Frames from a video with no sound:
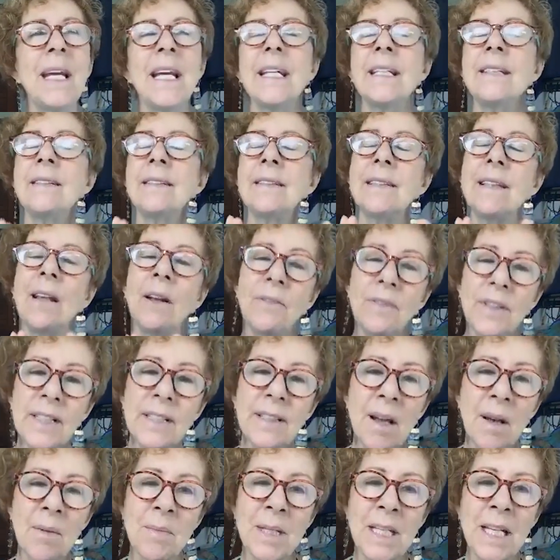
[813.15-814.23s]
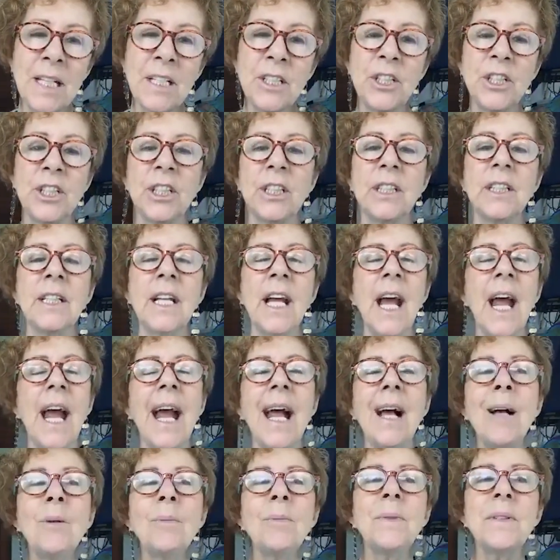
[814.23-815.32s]
self-examination
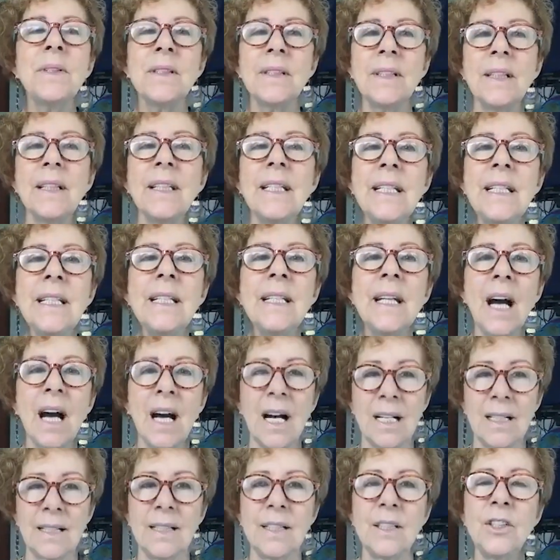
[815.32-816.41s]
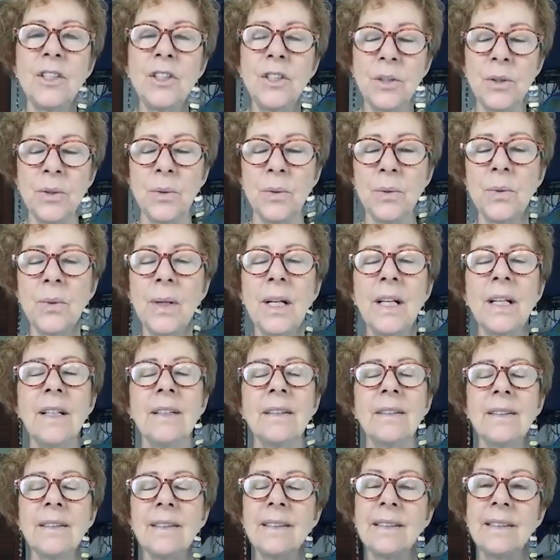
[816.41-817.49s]
helps lead us to
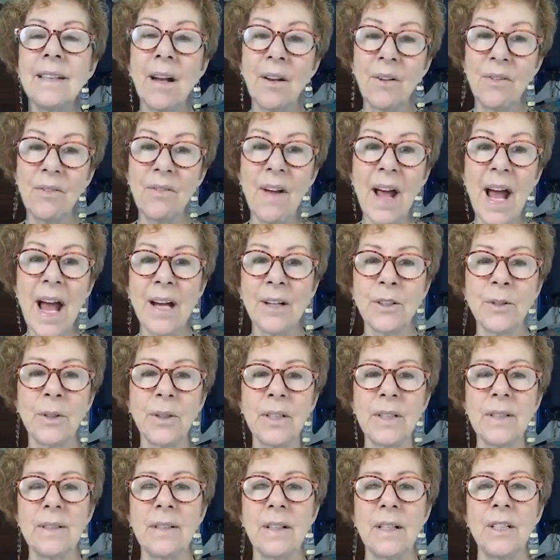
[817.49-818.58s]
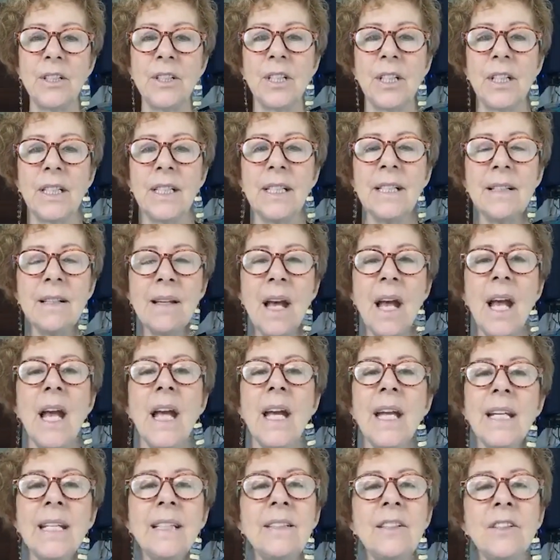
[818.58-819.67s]
self-actualization.
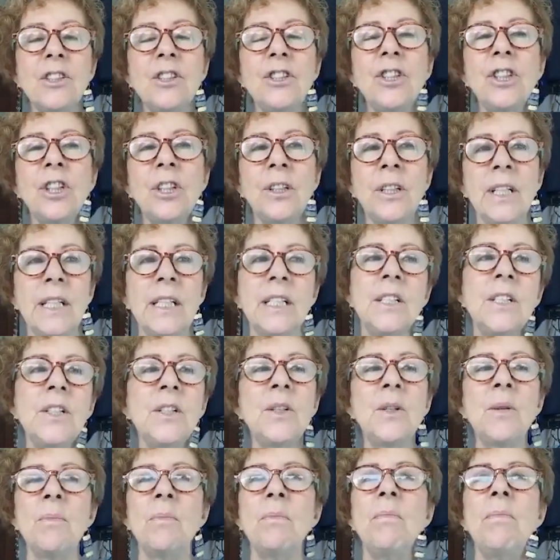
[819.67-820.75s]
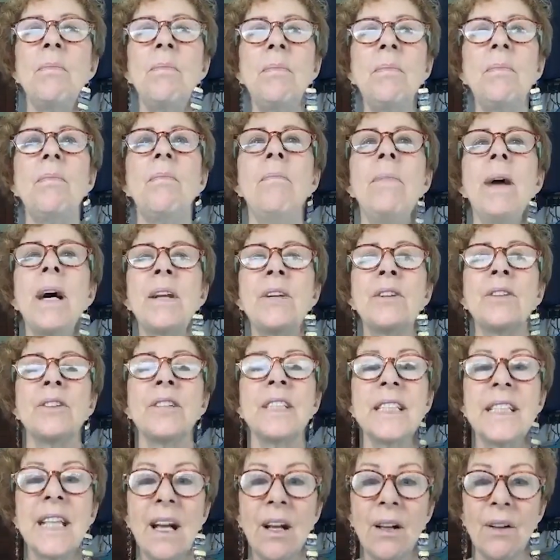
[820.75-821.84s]
It's a journey to the better
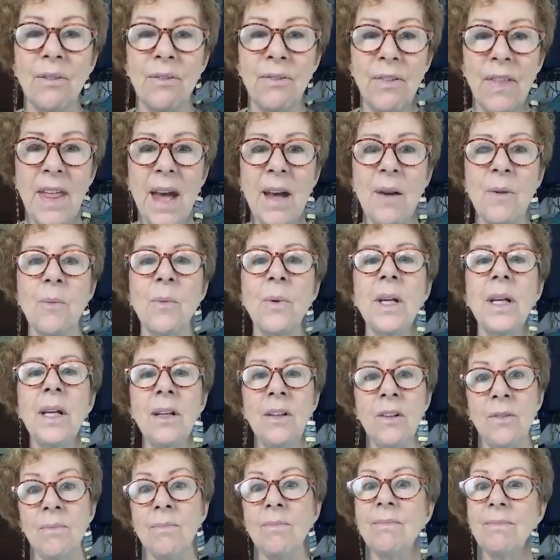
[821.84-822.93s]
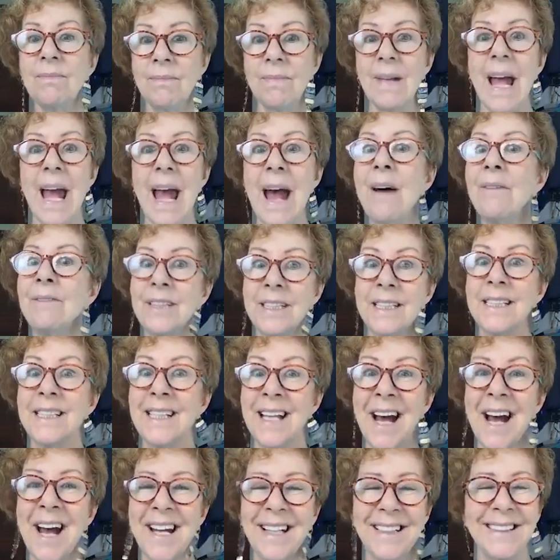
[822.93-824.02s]
self that we have
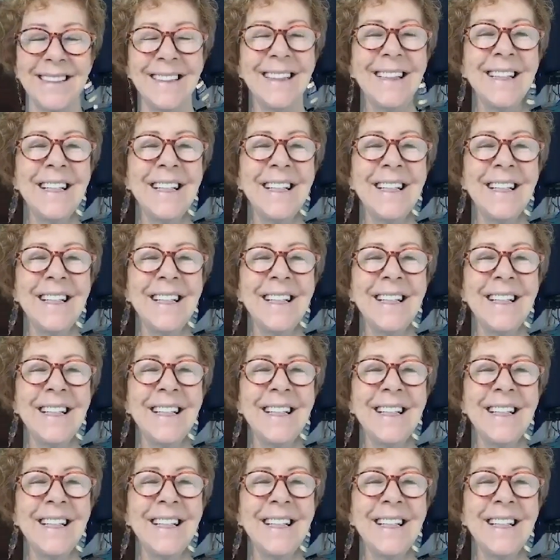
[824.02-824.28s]
inside.